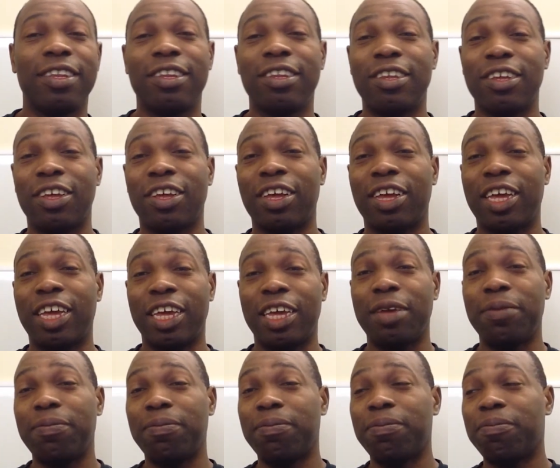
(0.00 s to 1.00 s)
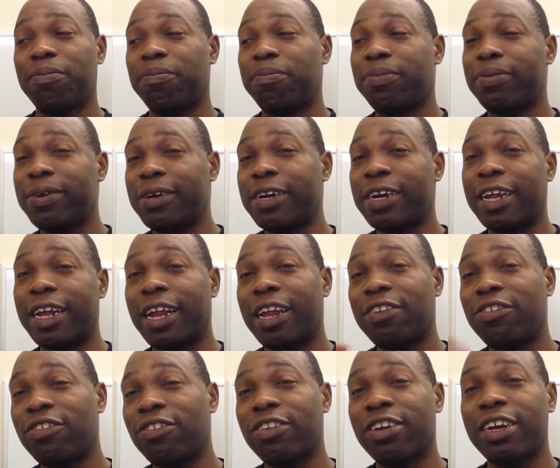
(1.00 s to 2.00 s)
to keep putting
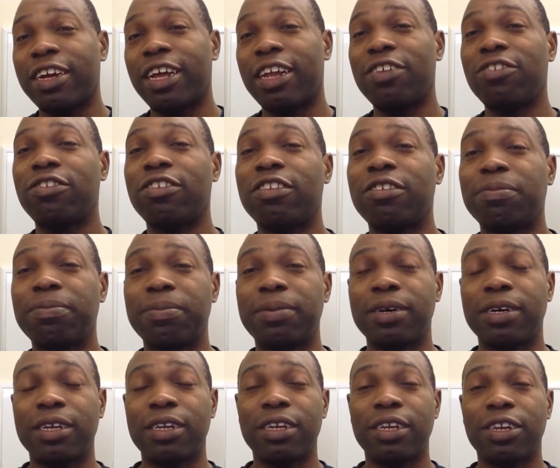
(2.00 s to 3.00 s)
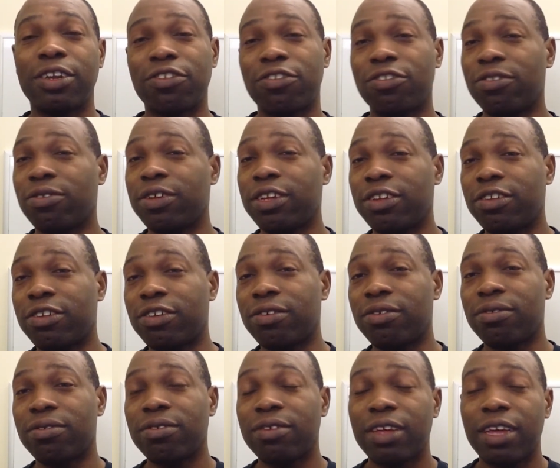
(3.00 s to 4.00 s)
analogies on analogies, but there's no need to.
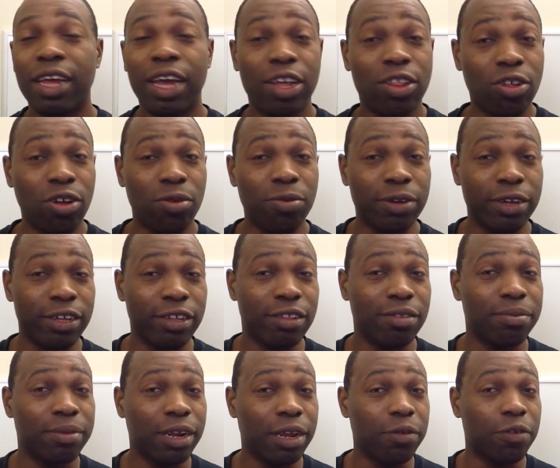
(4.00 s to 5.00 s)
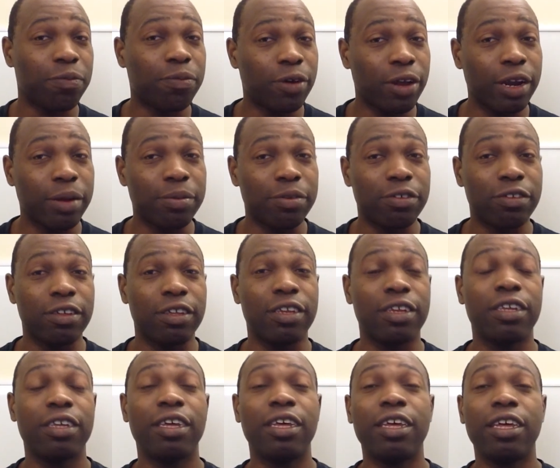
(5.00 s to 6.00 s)
As always, my name is Paul Emerson,
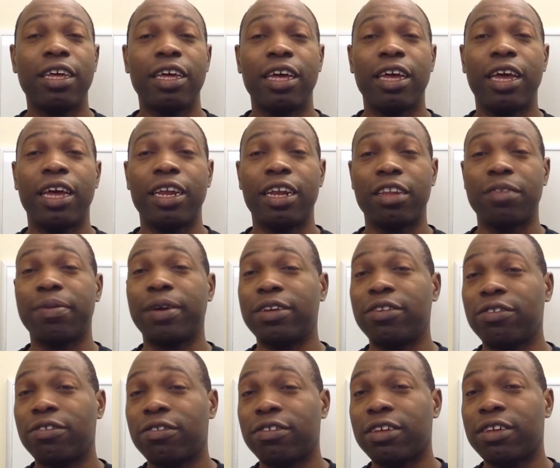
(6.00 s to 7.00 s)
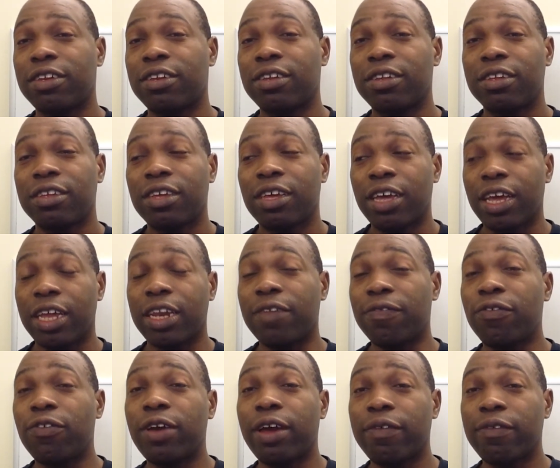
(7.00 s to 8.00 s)
and that's my 2 cents. And
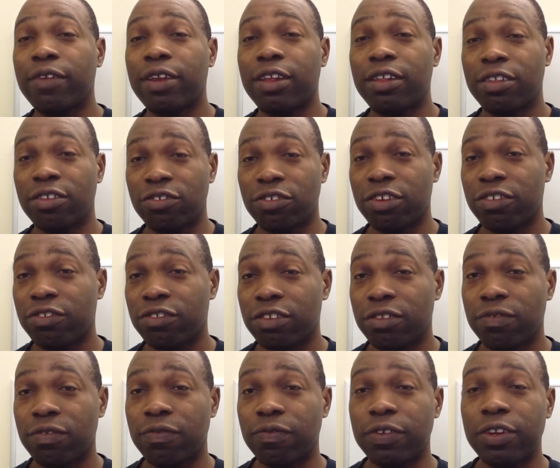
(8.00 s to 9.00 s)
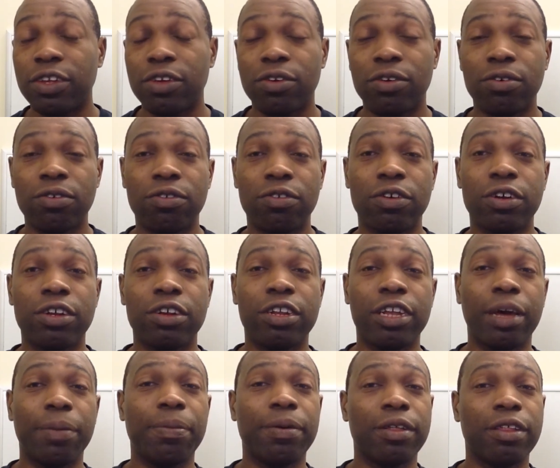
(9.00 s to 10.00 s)
if you have any suggestions for videos or other
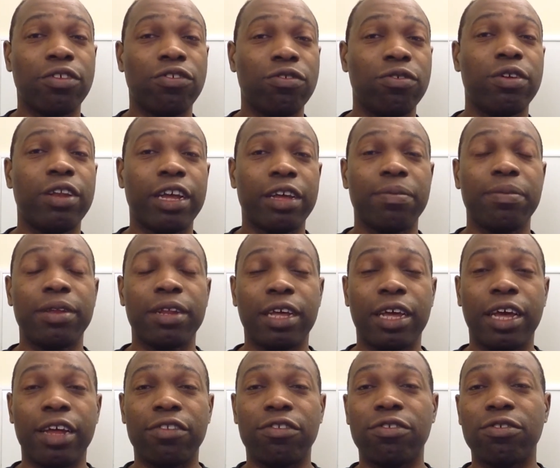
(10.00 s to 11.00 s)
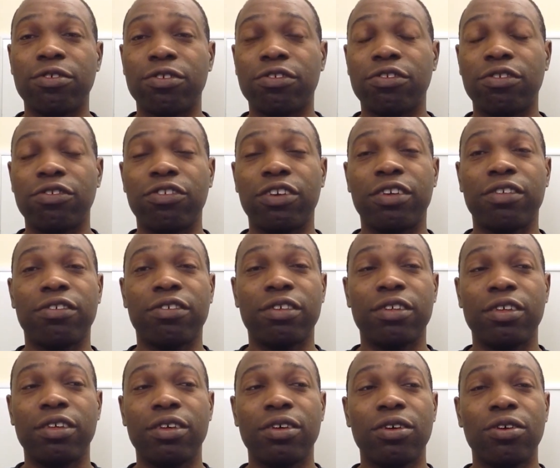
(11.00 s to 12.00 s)
topics that you would like me to answer or suggest,
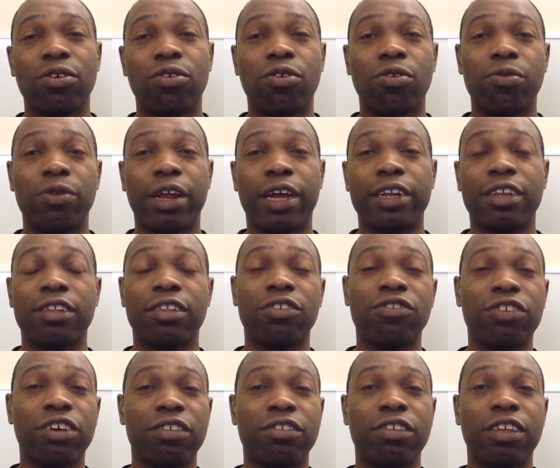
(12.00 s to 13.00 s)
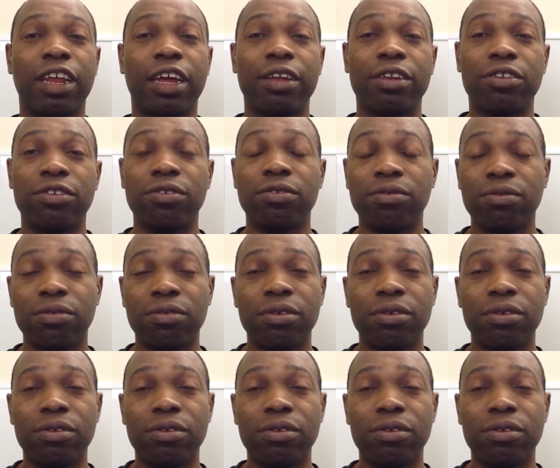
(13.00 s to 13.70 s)
or would like to suggest that I do,